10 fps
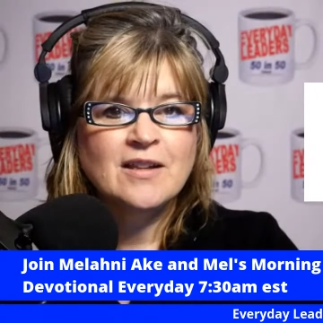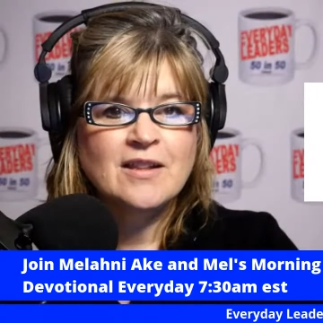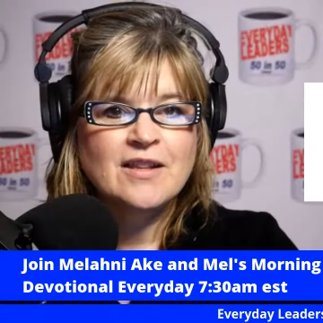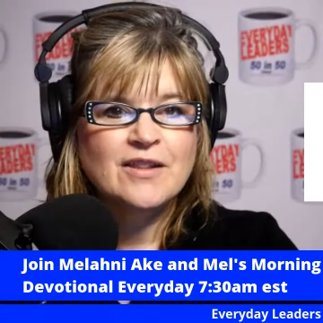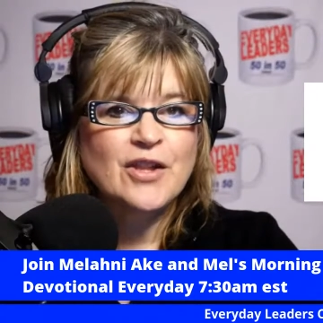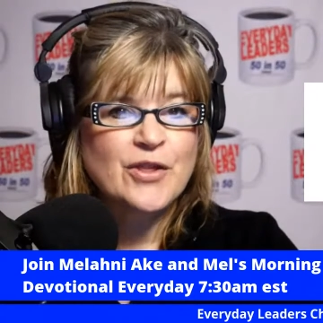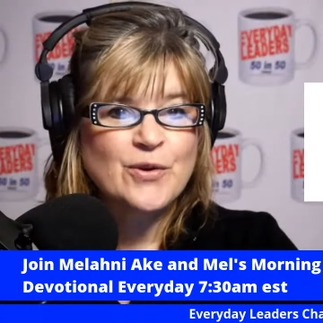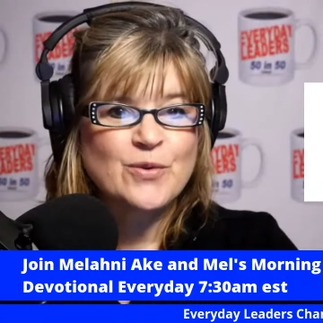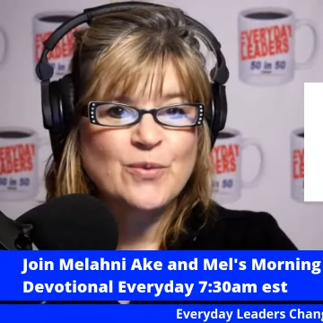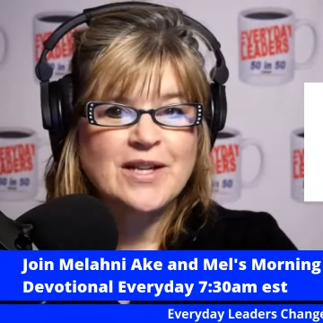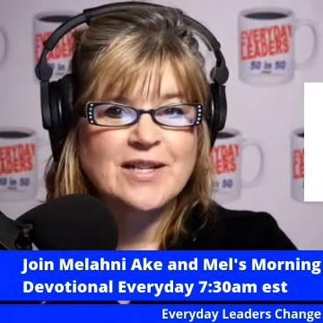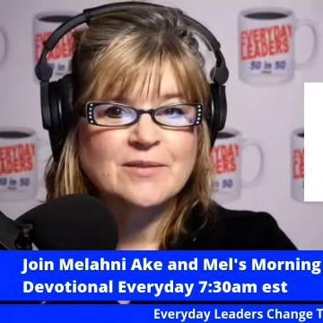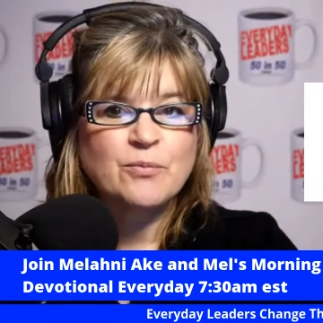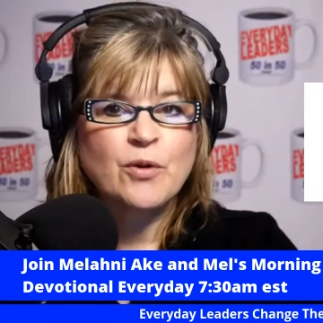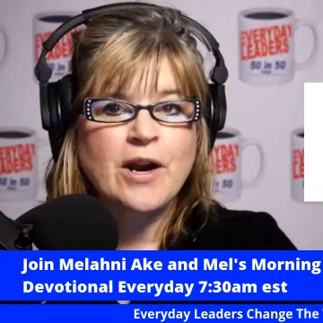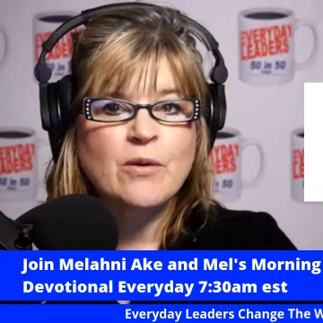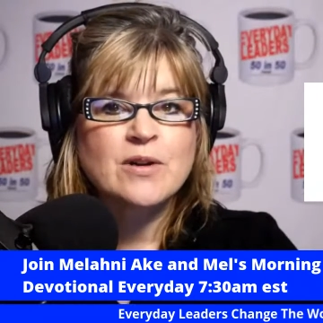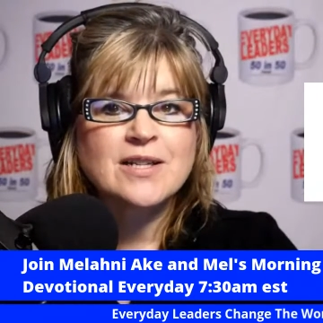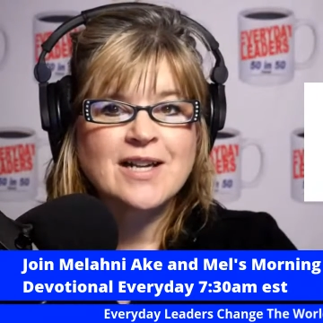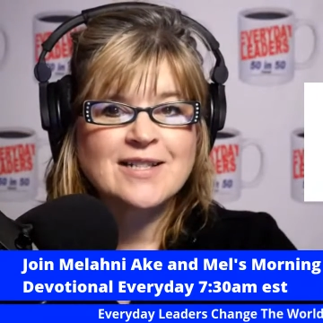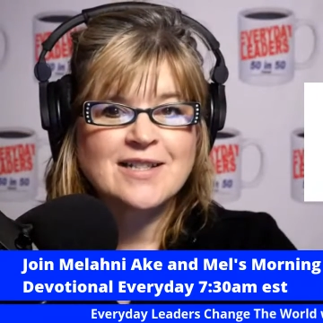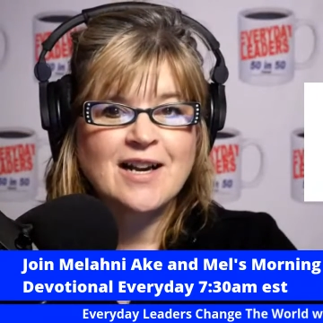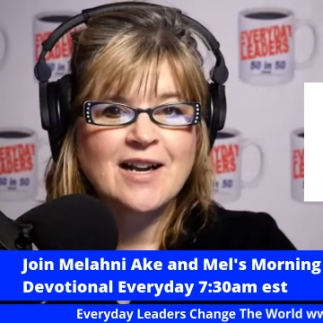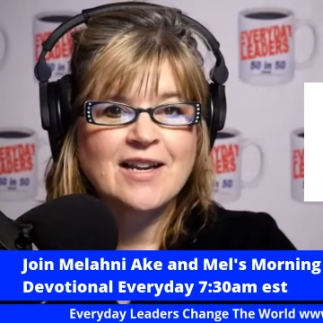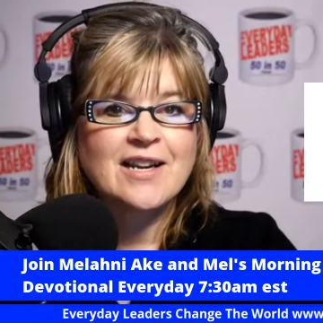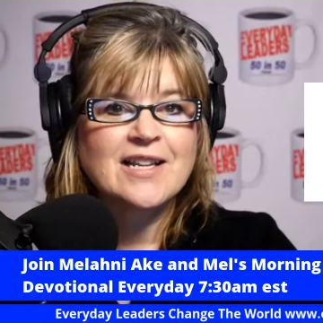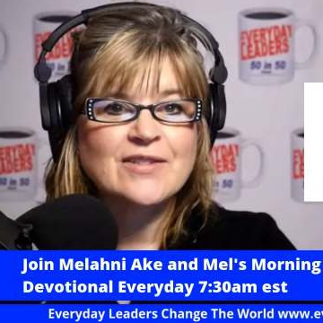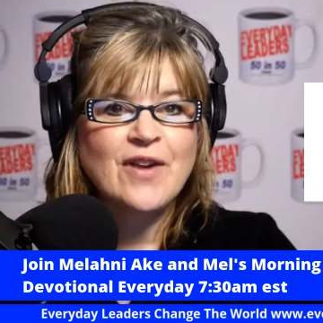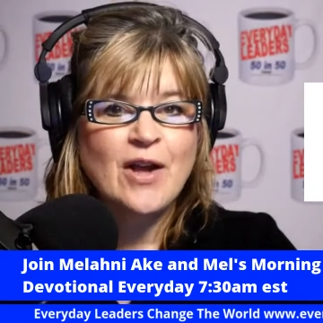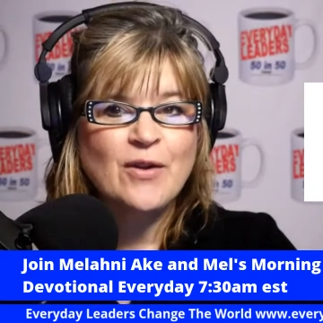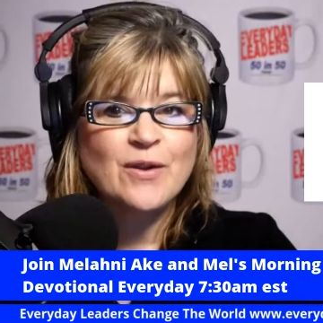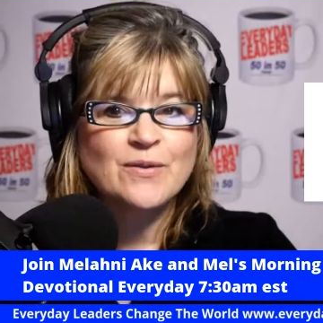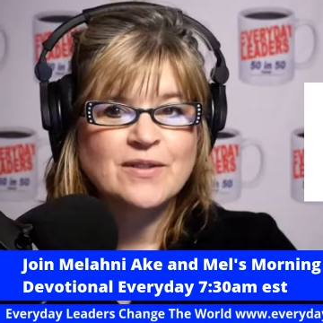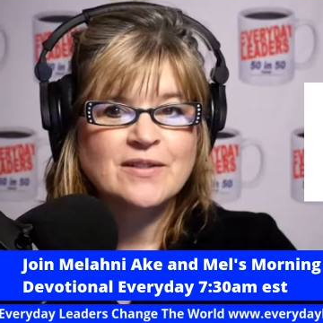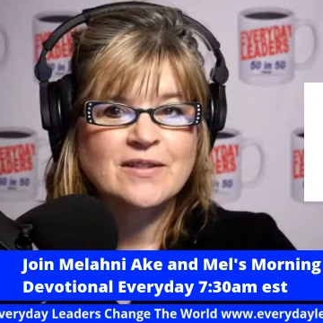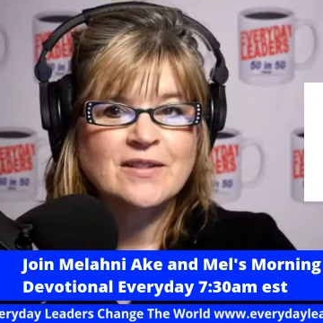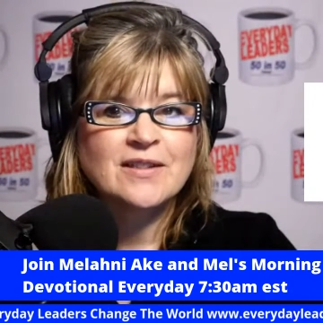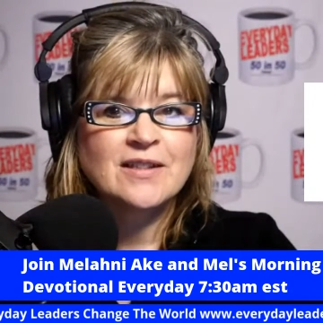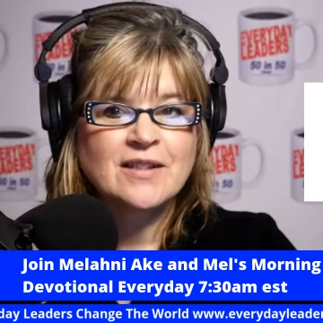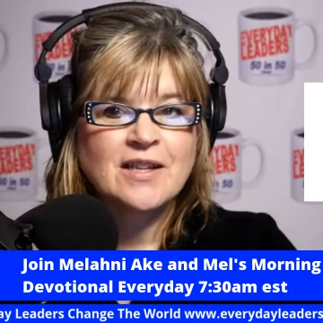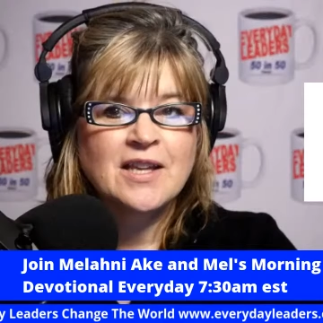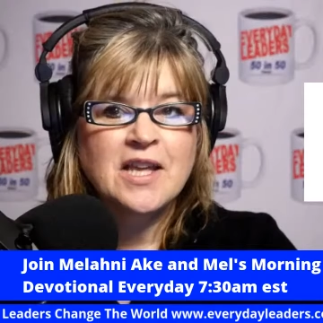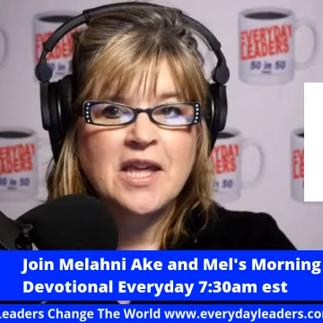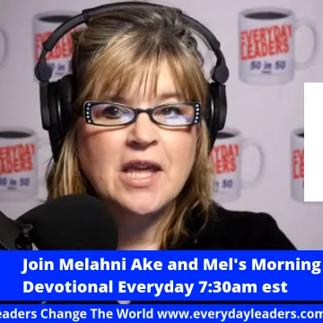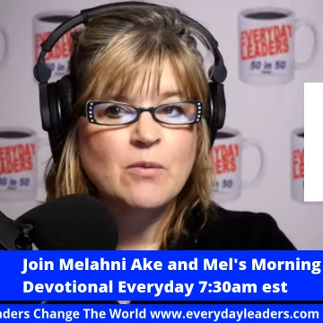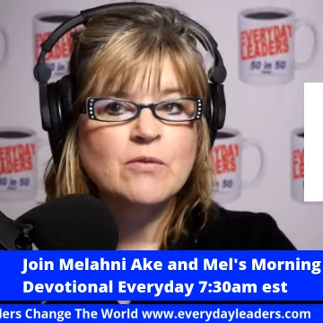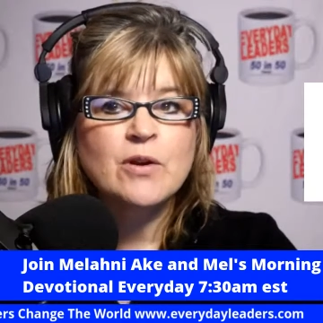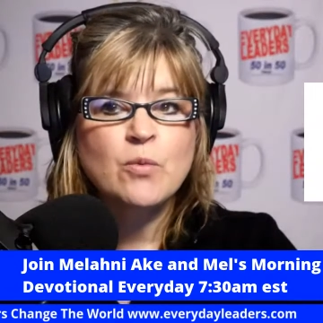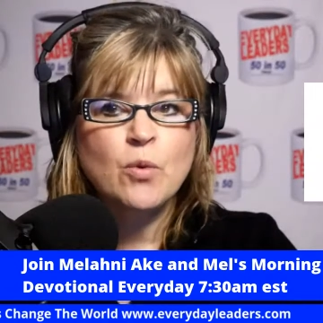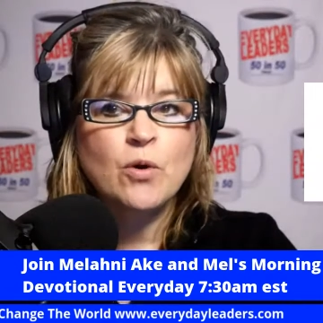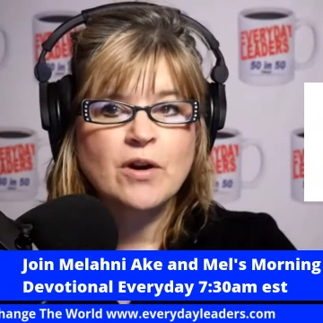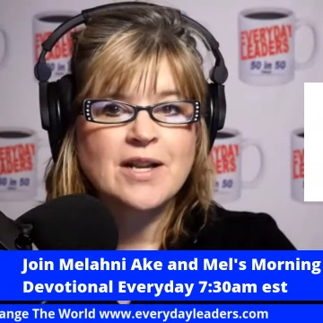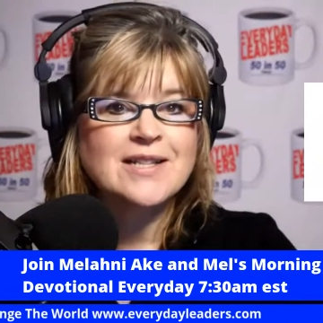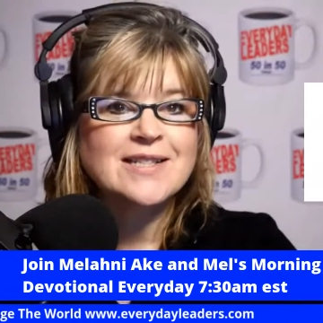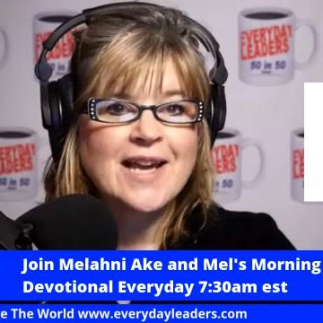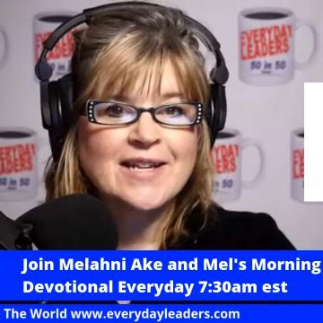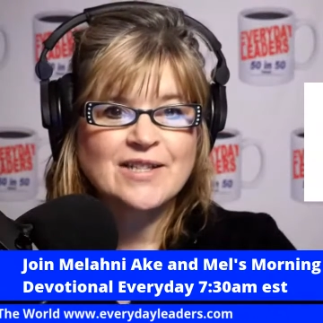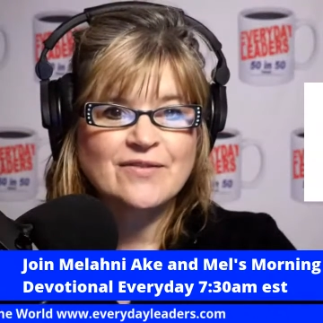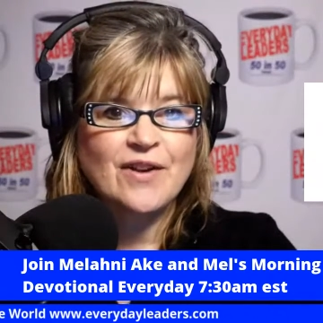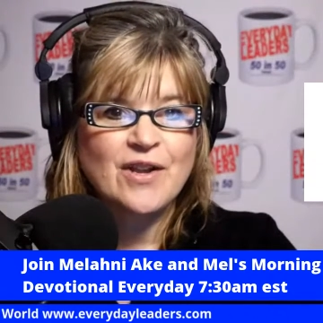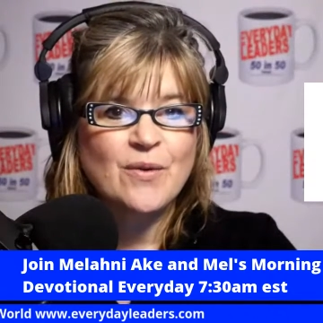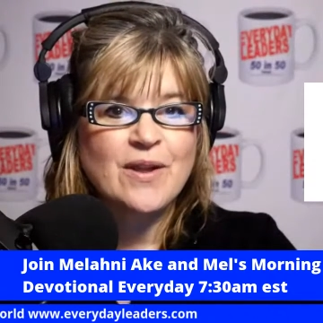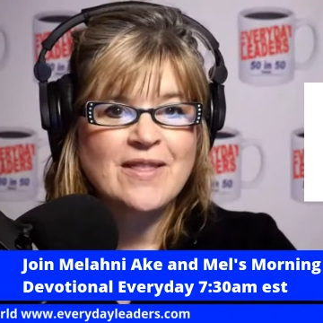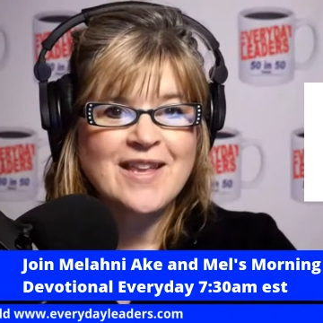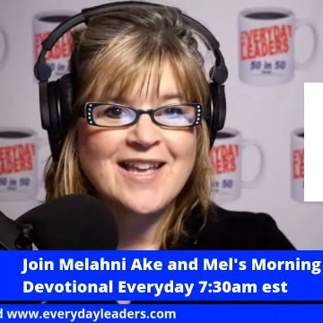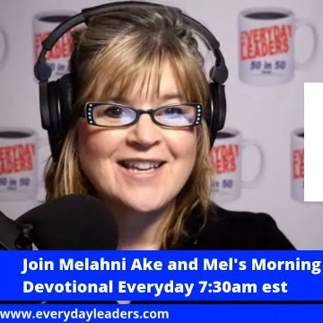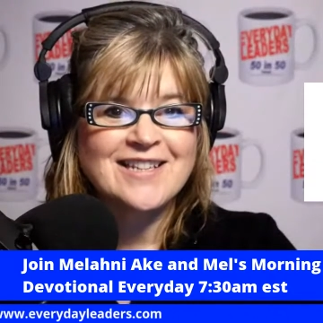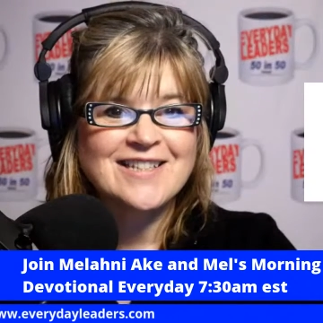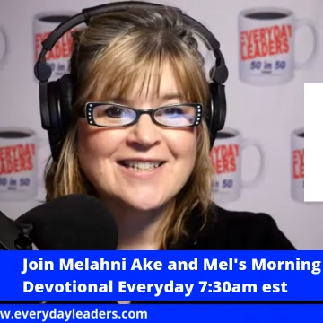The third one is prioritize God and His values. He will reward and satisfy you in the end.